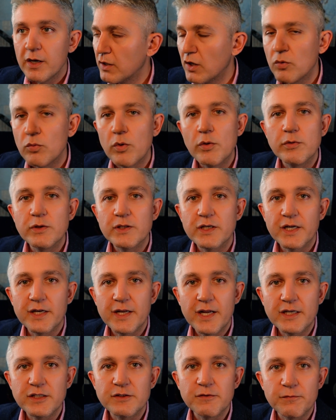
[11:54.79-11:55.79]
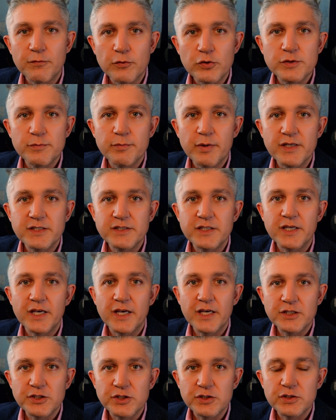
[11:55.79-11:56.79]
and we will connect the first basic
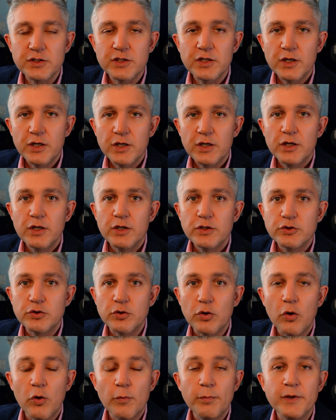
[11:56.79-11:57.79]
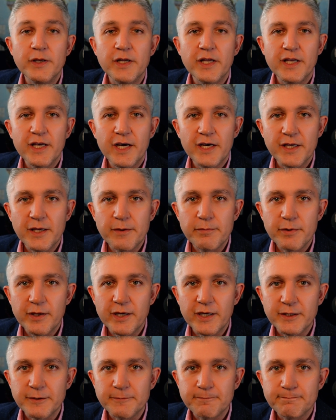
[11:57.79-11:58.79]
agent to OpenAI
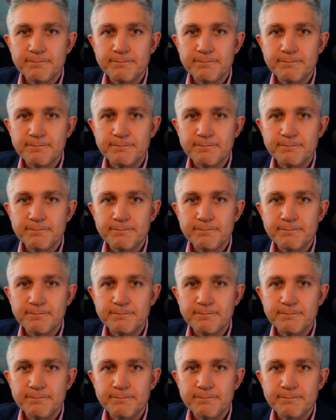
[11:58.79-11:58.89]
API.